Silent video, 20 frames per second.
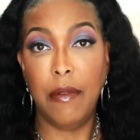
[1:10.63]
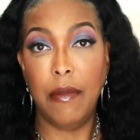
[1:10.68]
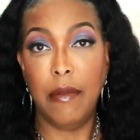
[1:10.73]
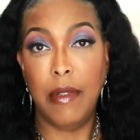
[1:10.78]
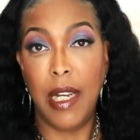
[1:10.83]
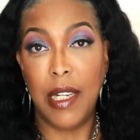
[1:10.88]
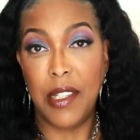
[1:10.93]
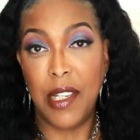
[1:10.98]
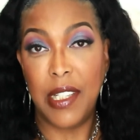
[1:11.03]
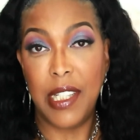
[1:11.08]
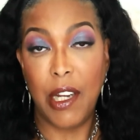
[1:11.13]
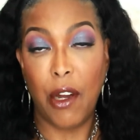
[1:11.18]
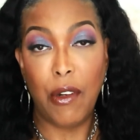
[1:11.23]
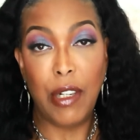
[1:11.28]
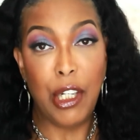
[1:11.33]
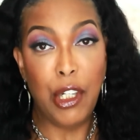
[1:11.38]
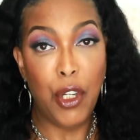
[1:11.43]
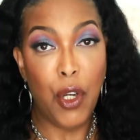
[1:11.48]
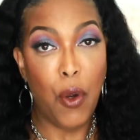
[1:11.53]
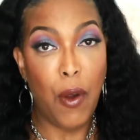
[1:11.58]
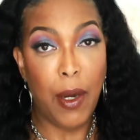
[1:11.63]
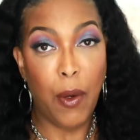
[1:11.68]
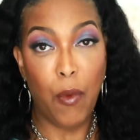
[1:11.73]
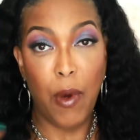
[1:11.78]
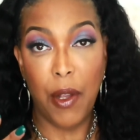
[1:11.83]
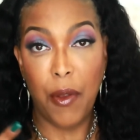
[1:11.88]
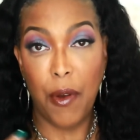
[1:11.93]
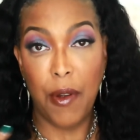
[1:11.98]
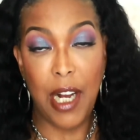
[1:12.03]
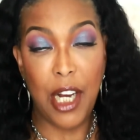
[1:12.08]
necessarily knowing
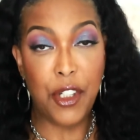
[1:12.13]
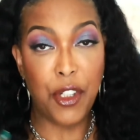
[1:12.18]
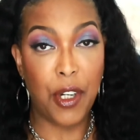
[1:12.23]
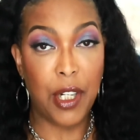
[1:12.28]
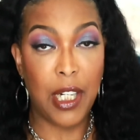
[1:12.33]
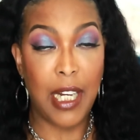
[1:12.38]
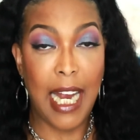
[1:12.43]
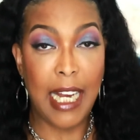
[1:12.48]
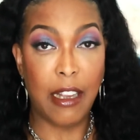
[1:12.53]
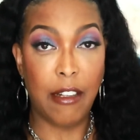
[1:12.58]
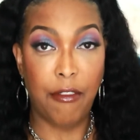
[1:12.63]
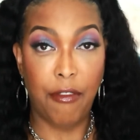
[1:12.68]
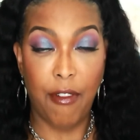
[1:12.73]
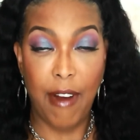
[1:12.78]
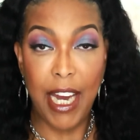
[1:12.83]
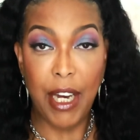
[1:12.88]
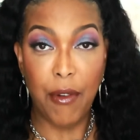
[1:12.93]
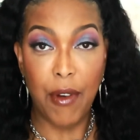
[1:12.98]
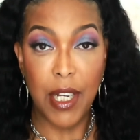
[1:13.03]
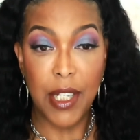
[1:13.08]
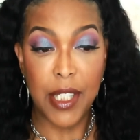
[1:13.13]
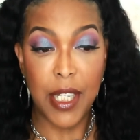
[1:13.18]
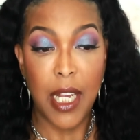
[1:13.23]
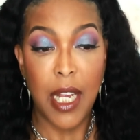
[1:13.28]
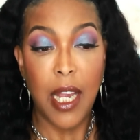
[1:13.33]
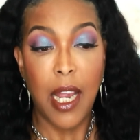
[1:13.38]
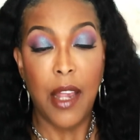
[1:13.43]
whether or not you're gonna like the fragrance,